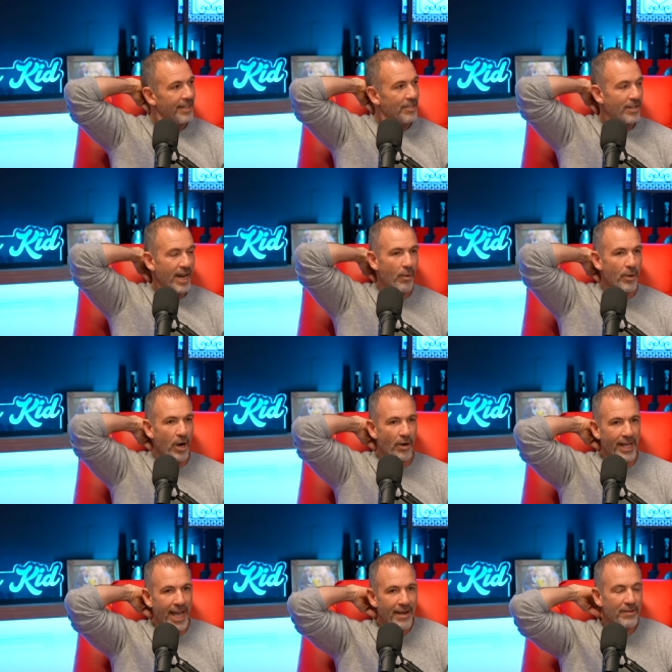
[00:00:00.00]
So now we
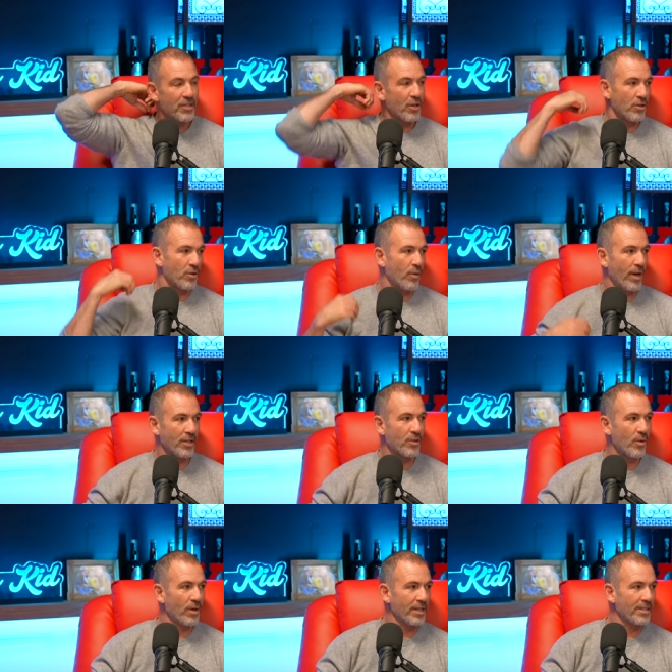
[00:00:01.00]
already have a social credit
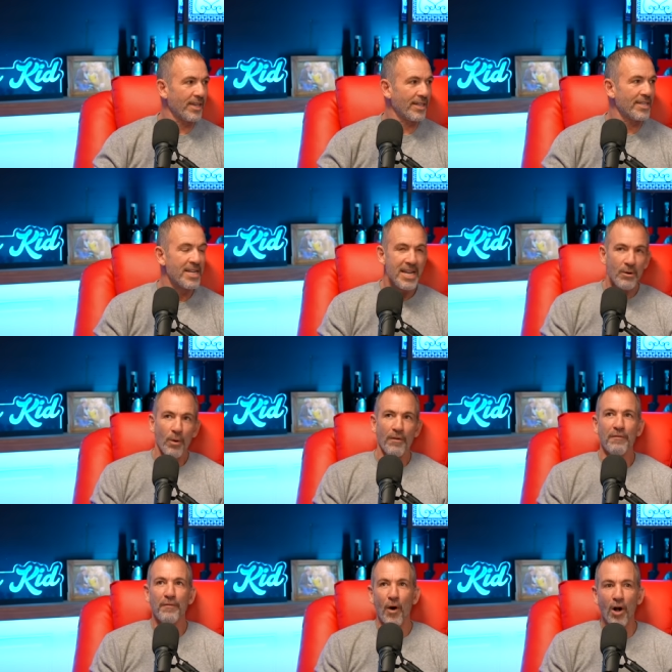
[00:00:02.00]
score in a sense. We're
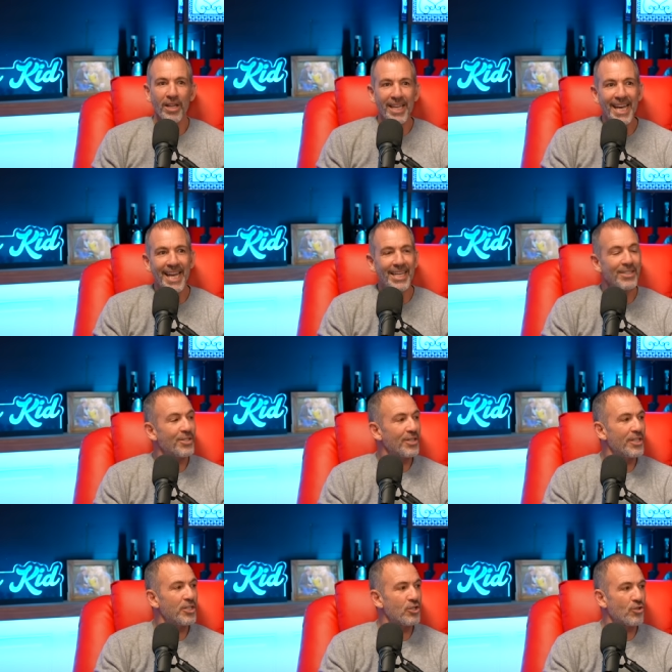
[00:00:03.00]
falling into
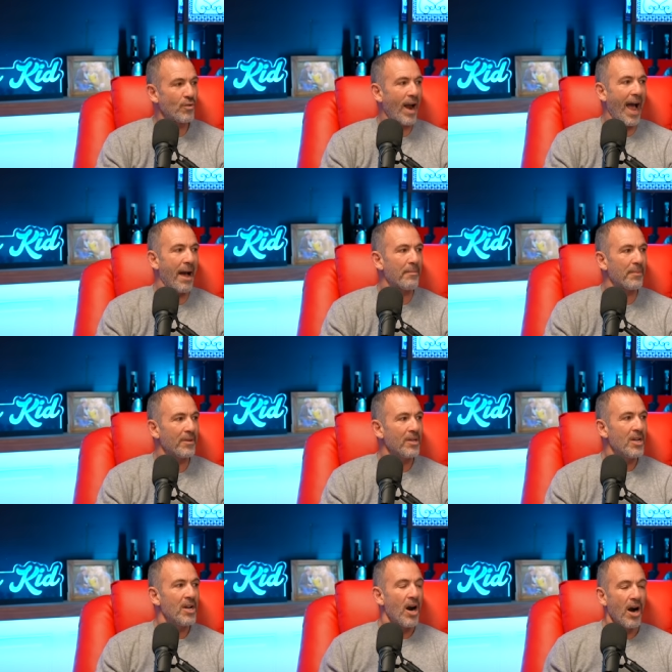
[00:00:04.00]
this trap
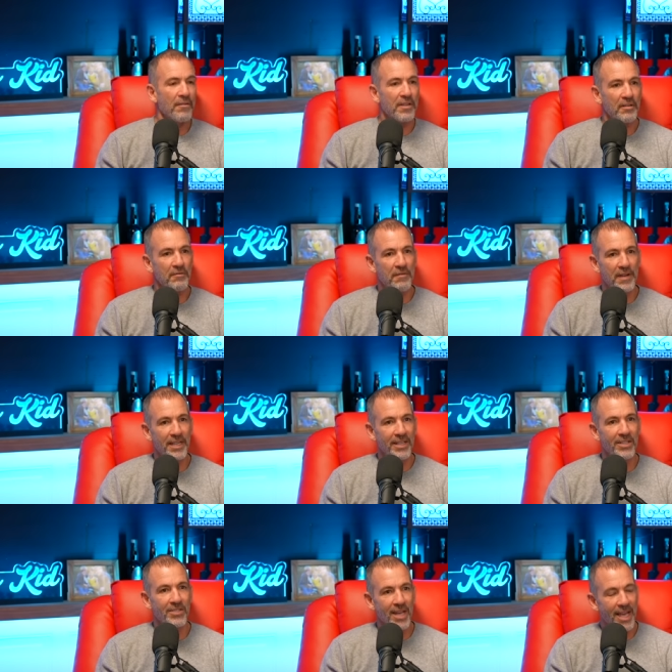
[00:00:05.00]
of
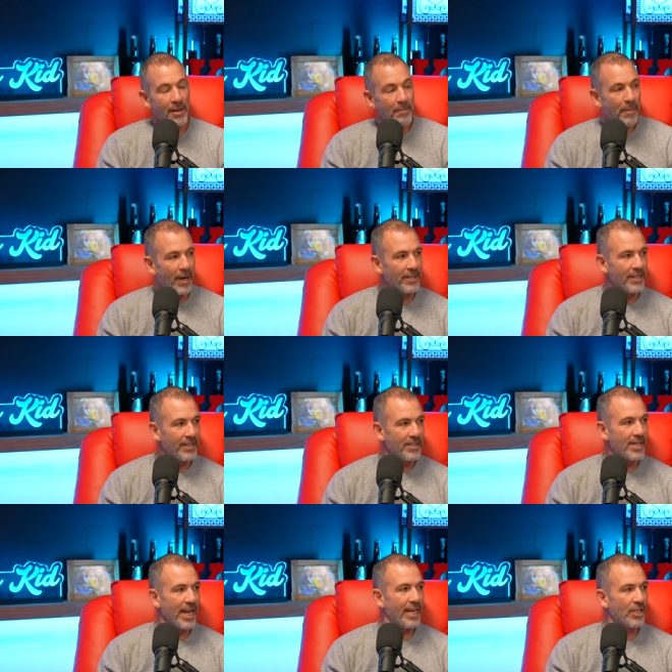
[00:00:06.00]
convenience and
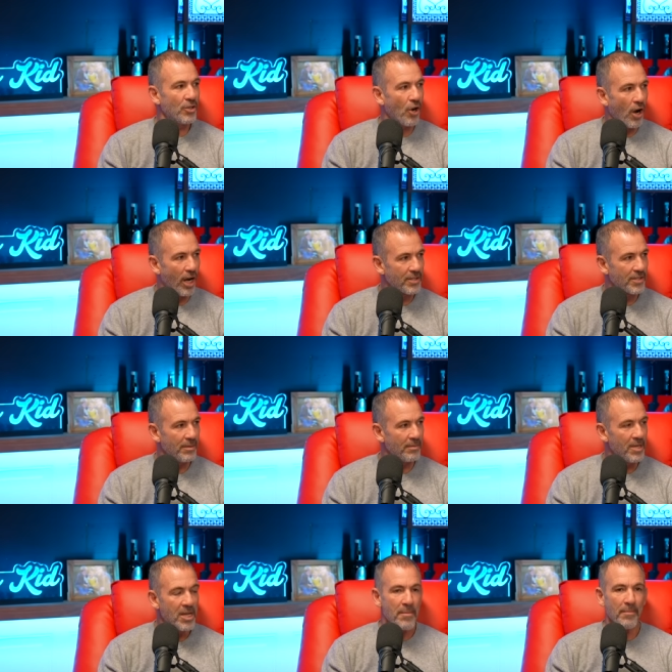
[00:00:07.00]
abundance, and it's
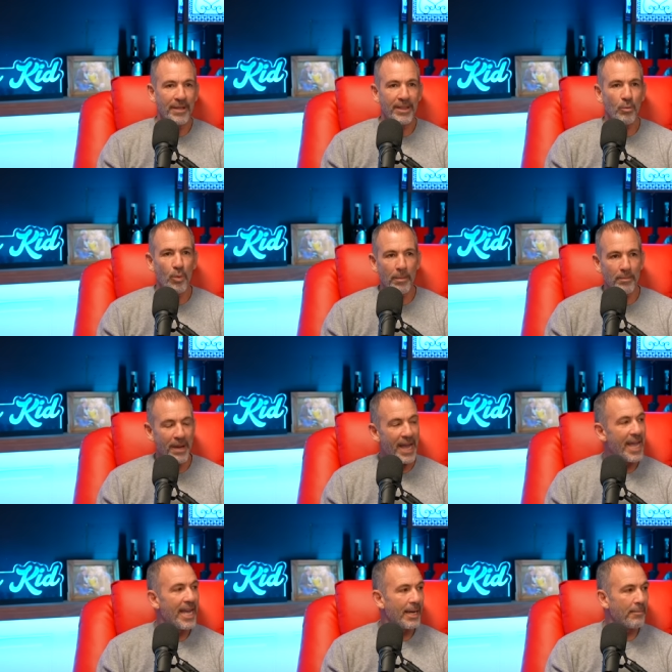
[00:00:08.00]
awesome, but we're
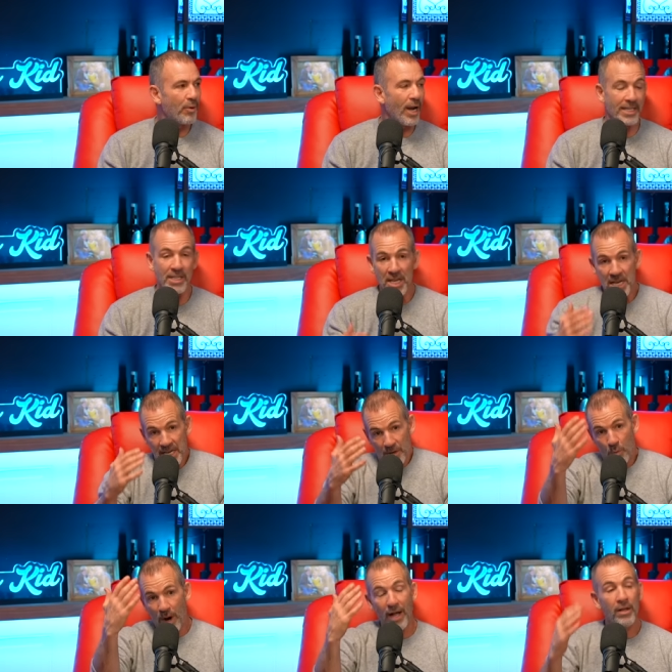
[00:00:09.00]
paying a price.
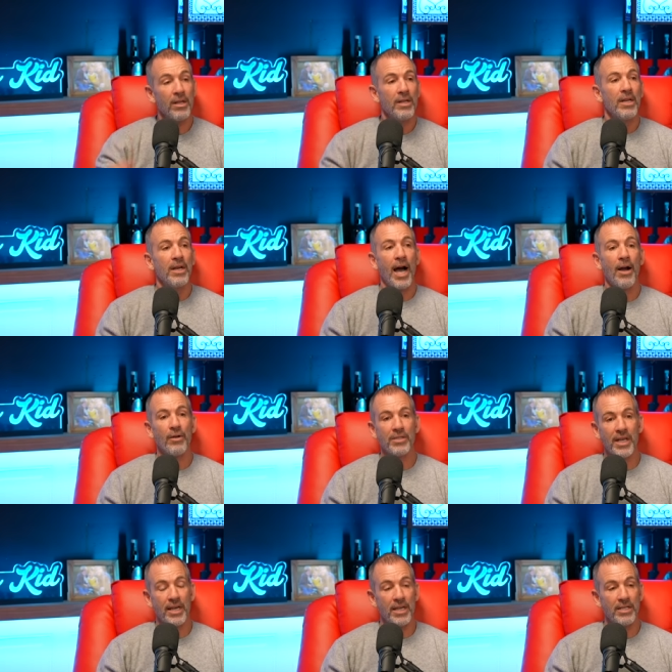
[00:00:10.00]
Well, I always
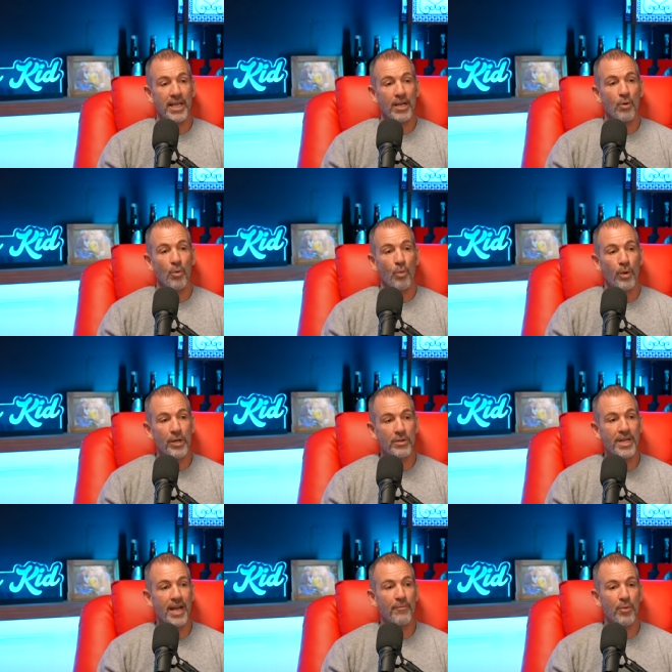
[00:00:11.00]
say it's like we used
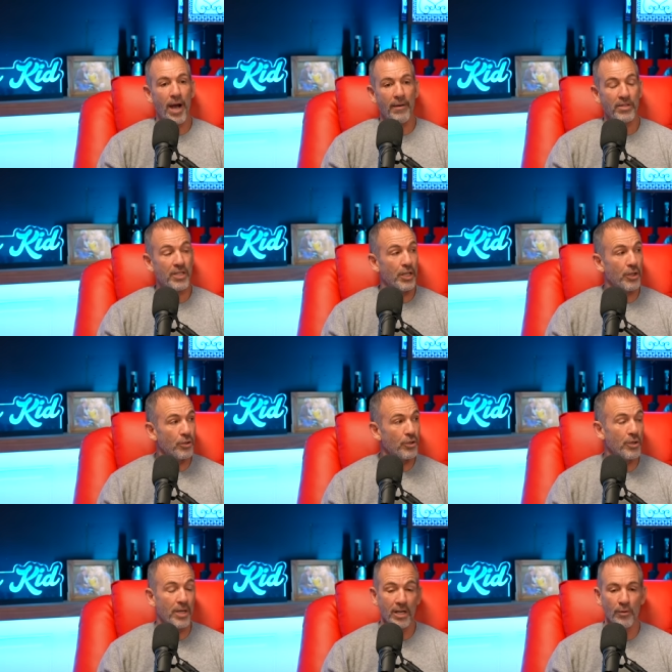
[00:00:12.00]
to have privacy. You're
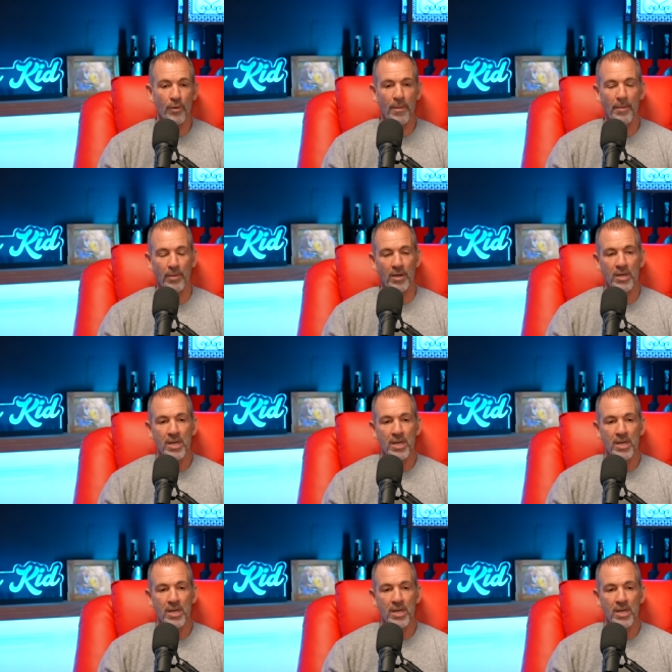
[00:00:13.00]
too young to remember.